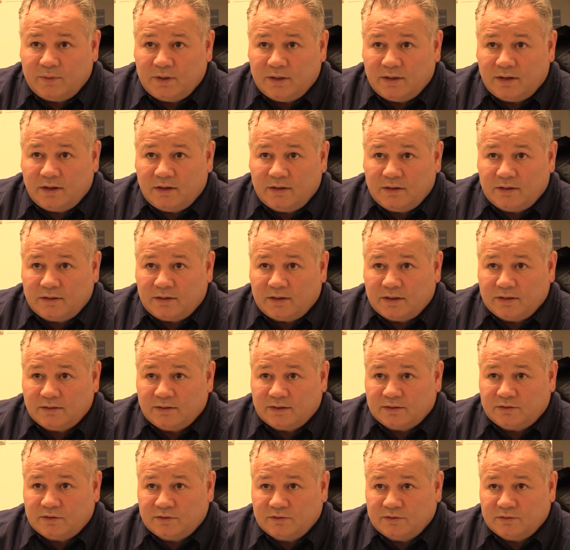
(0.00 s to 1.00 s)
You know, the
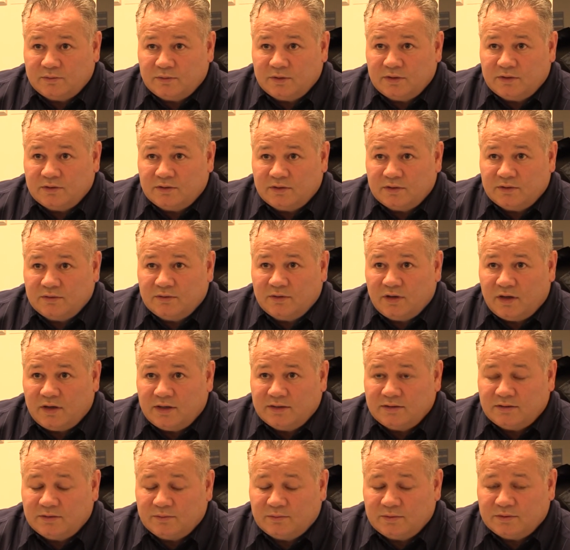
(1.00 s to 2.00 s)
conditions weren't too
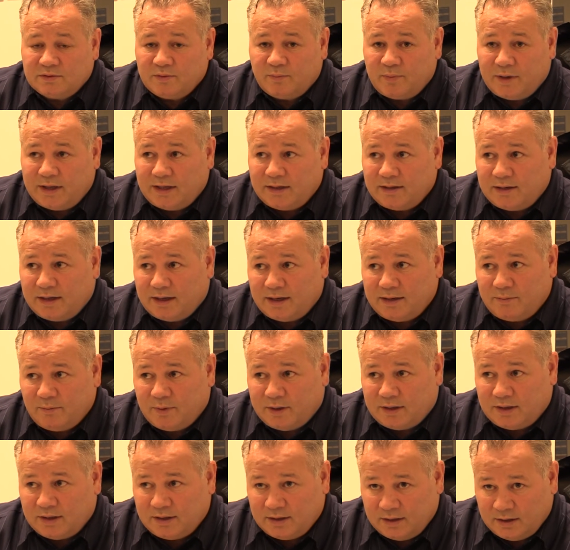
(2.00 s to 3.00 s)
nice. It was a bad day,
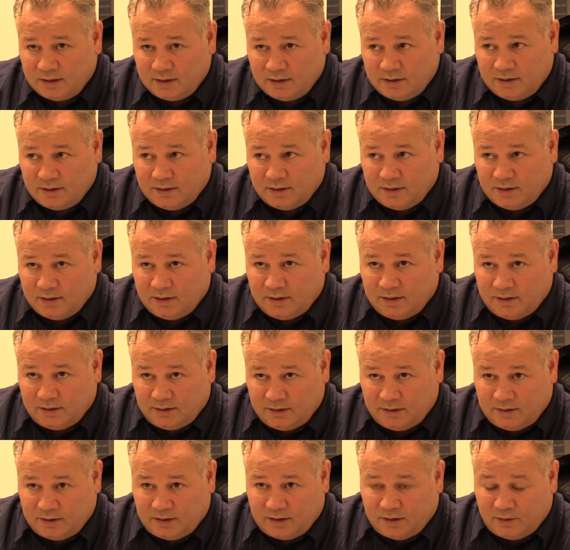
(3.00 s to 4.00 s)
but,
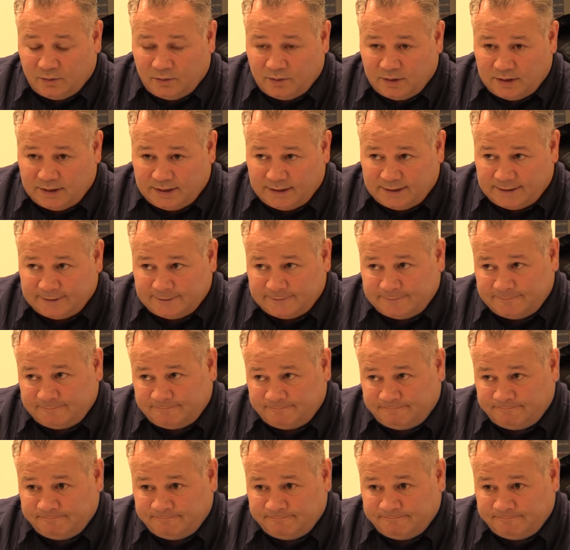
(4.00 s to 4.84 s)
you know,